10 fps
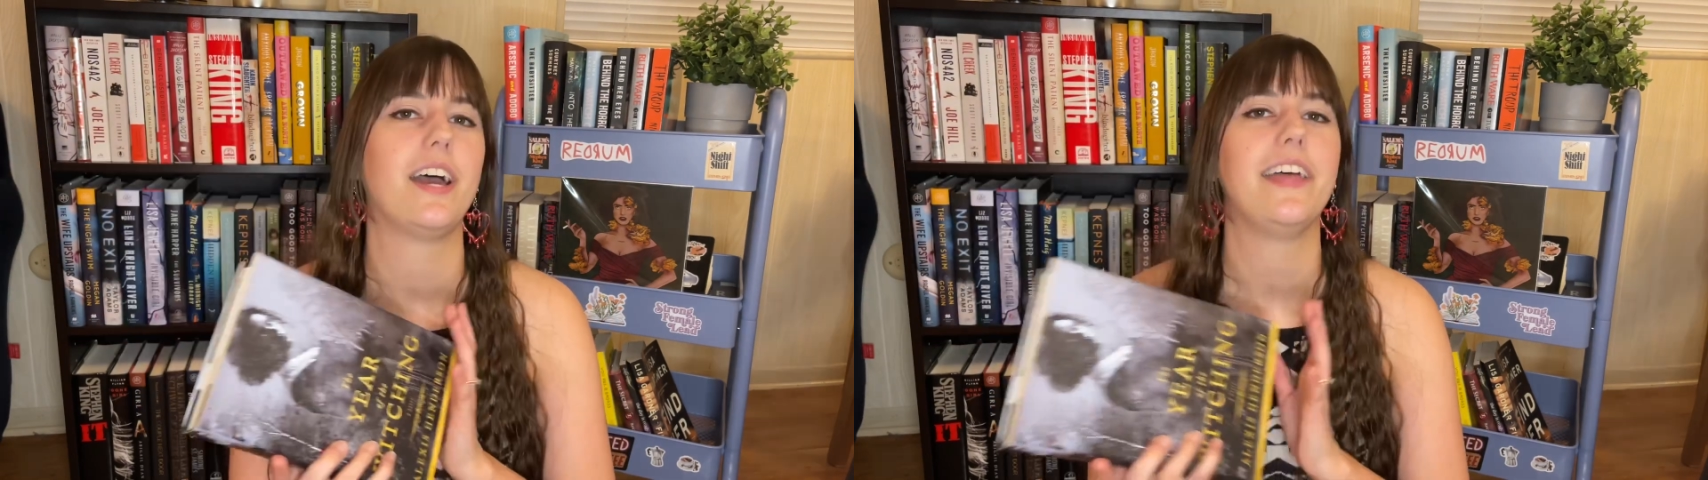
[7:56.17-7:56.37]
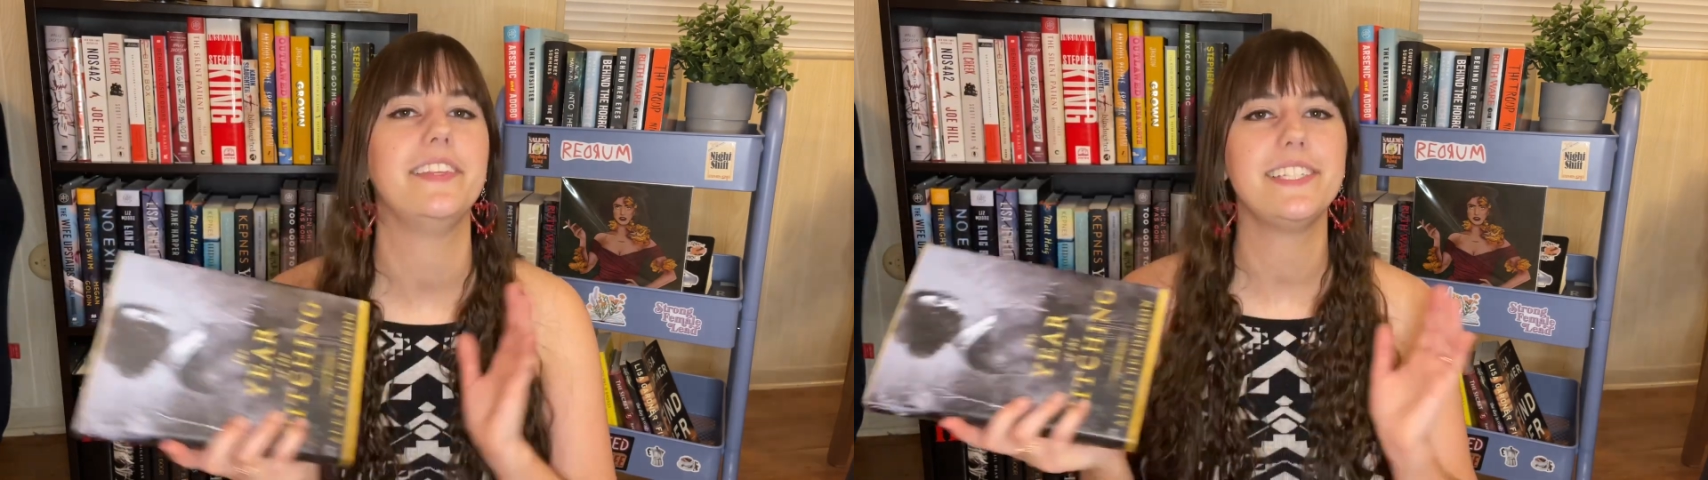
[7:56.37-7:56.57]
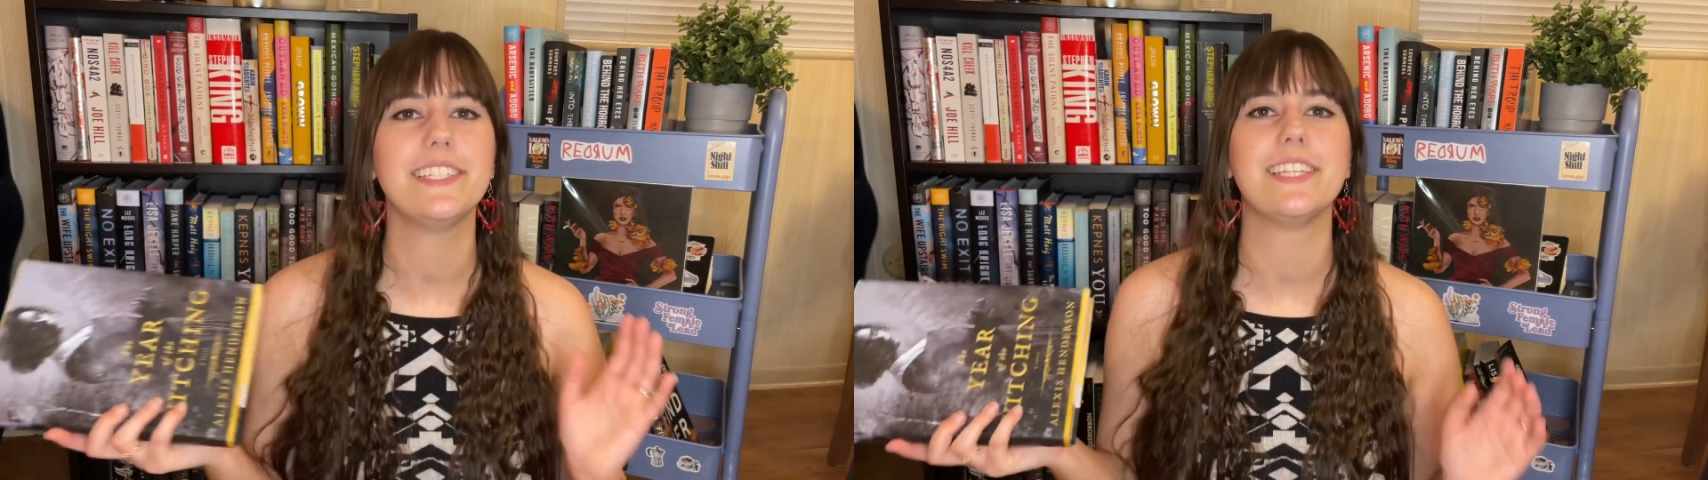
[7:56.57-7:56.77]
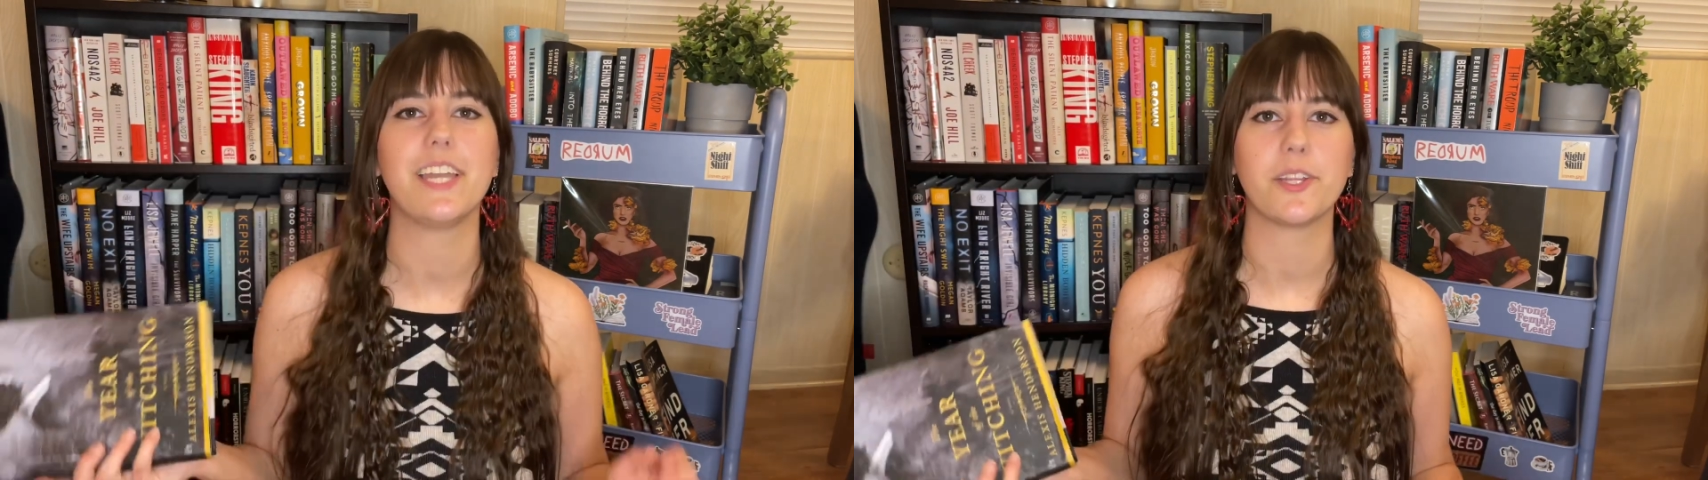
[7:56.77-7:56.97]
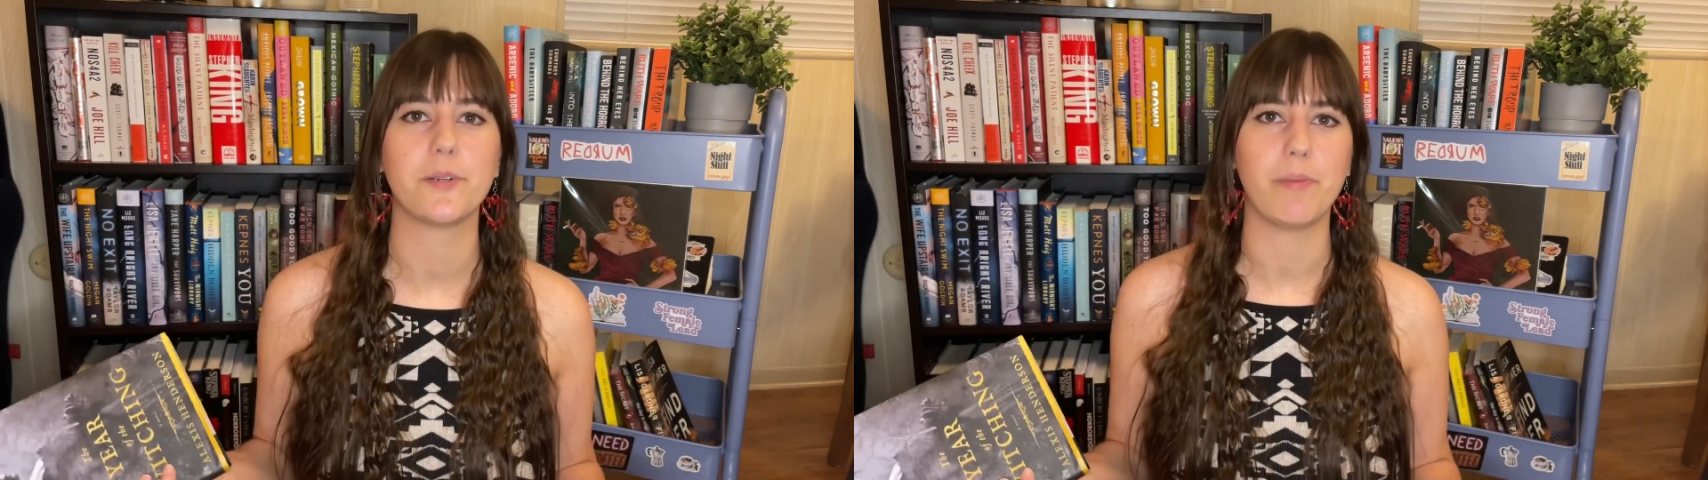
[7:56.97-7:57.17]
And this is
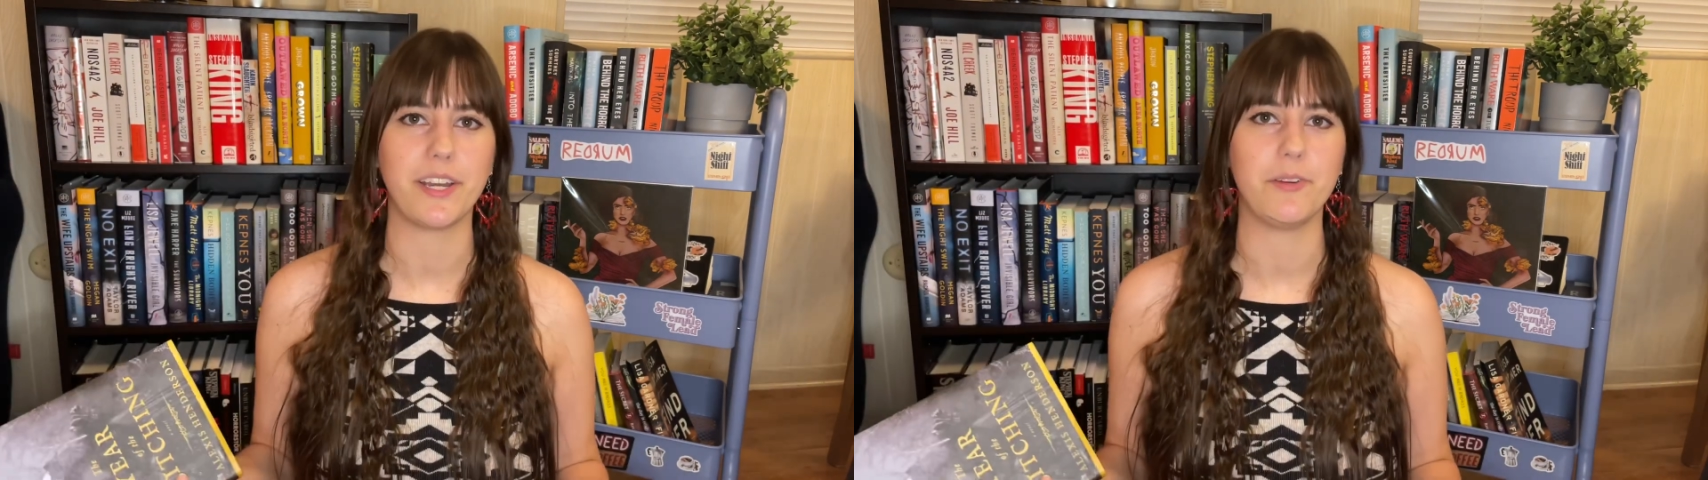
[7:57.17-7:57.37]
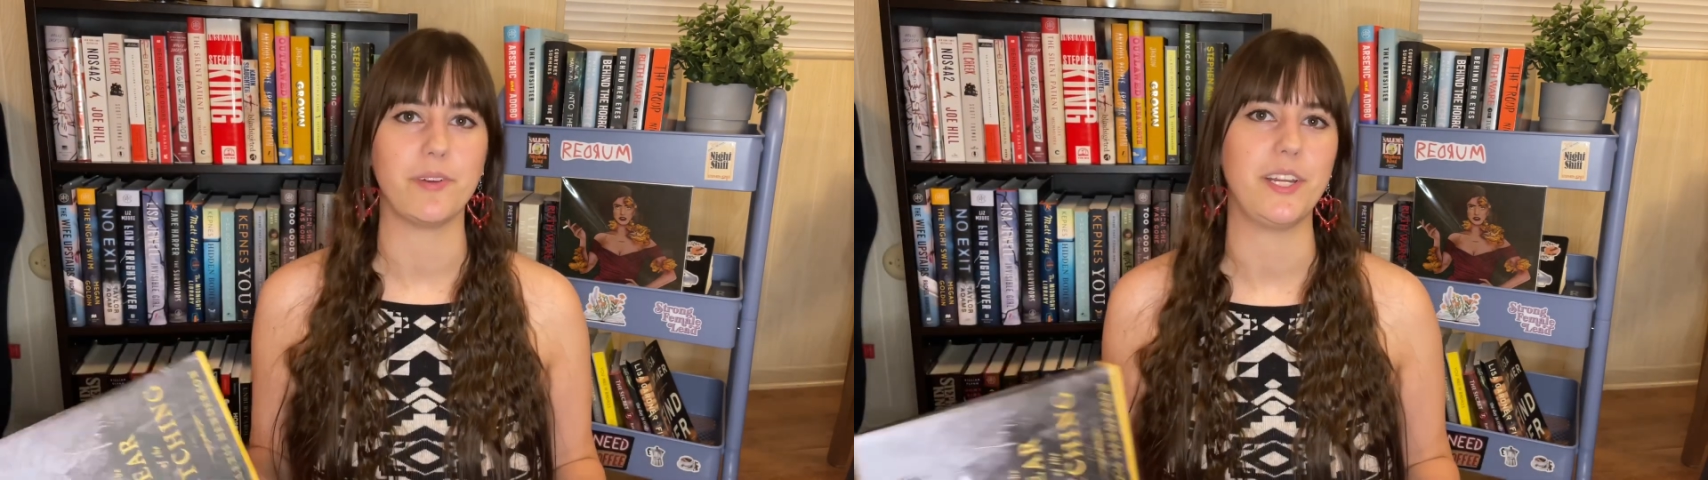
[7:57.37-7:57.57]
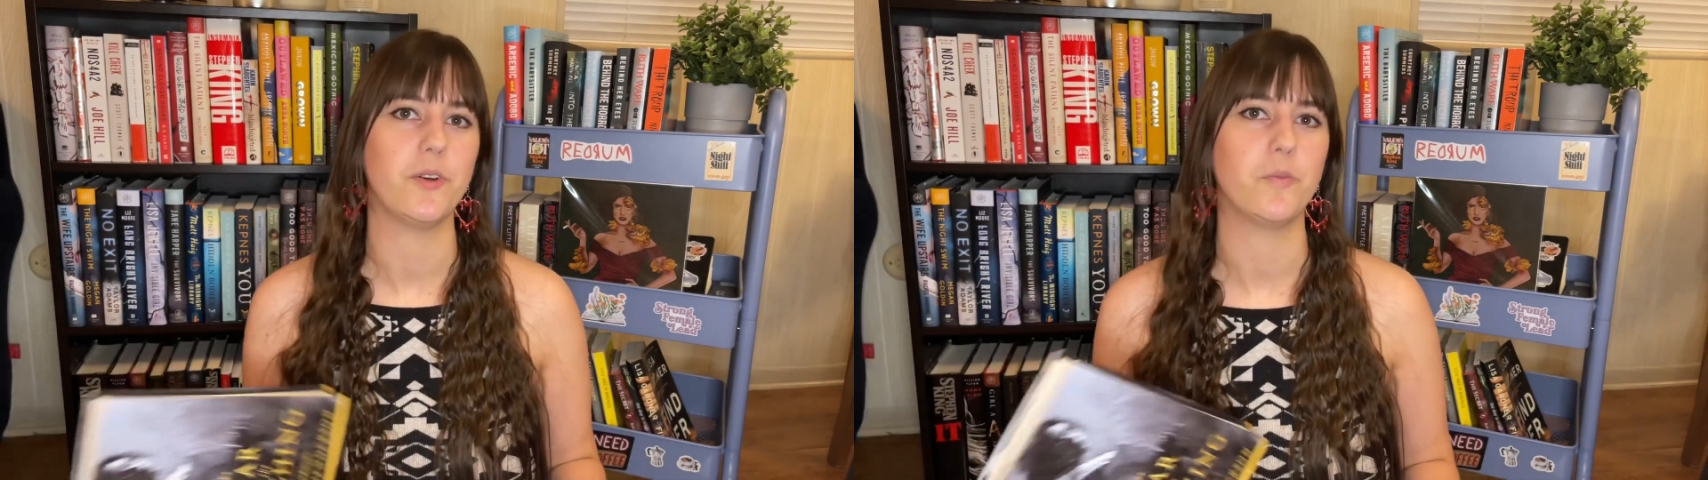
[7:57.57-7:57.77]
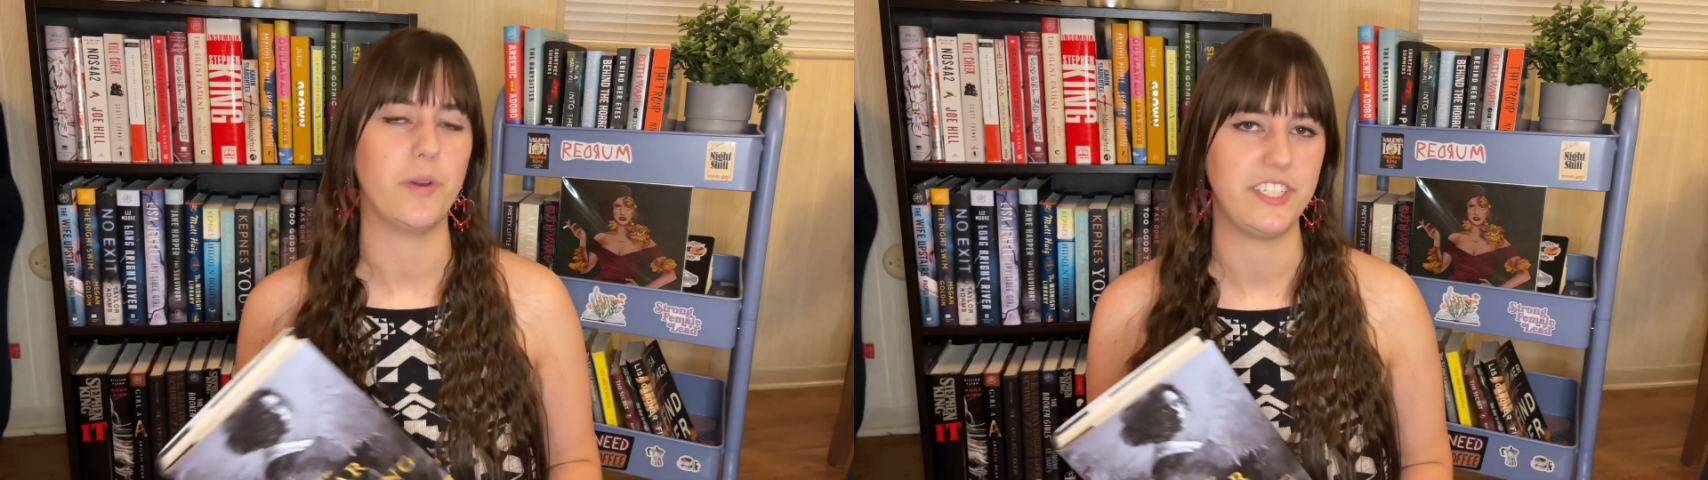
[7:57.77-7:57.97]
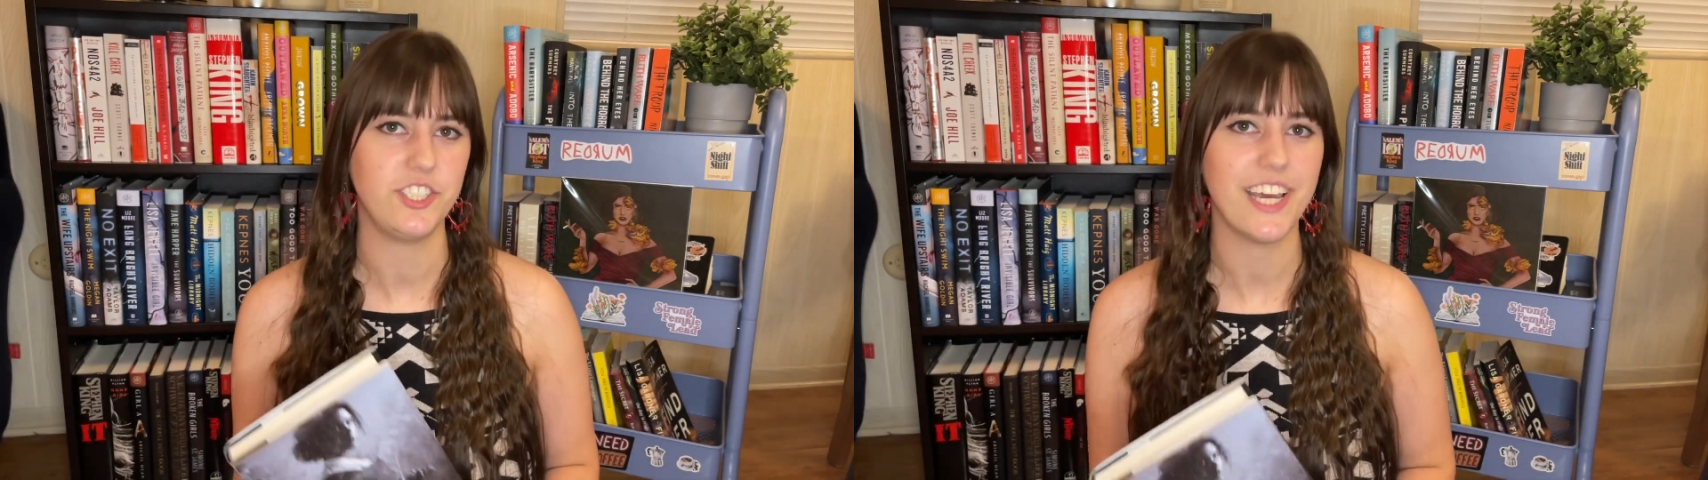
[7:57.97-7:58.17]
another buddy read
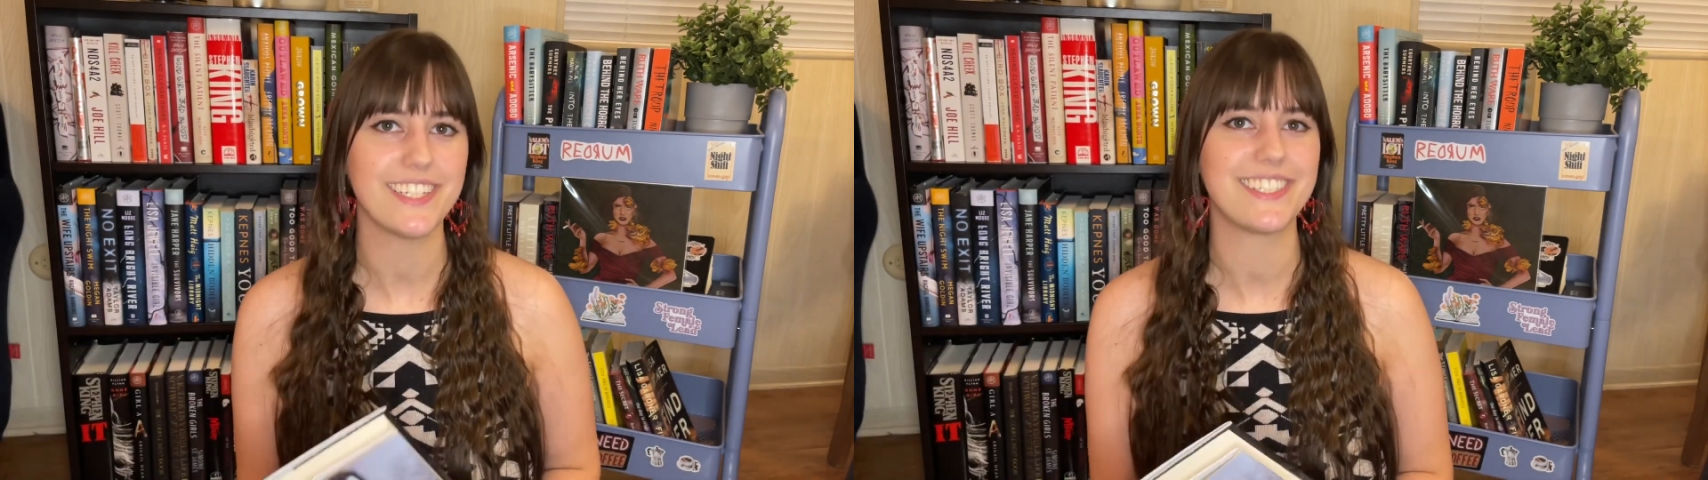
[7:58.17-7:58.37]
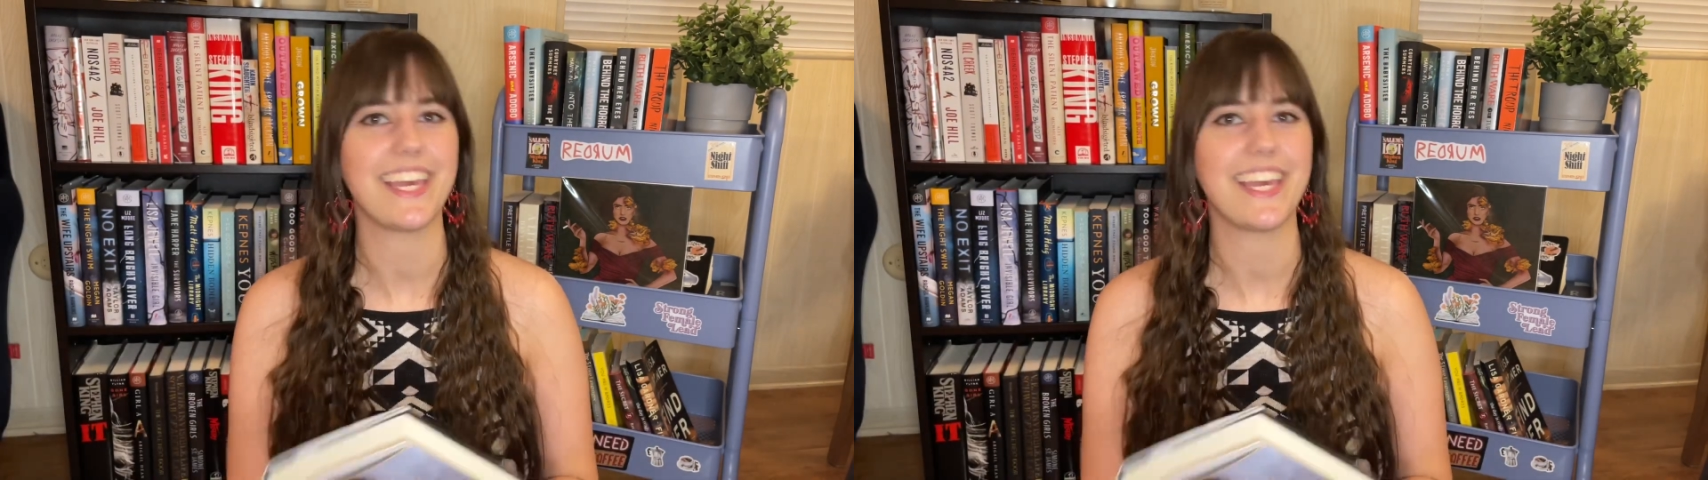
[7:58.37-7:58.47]
with Jess,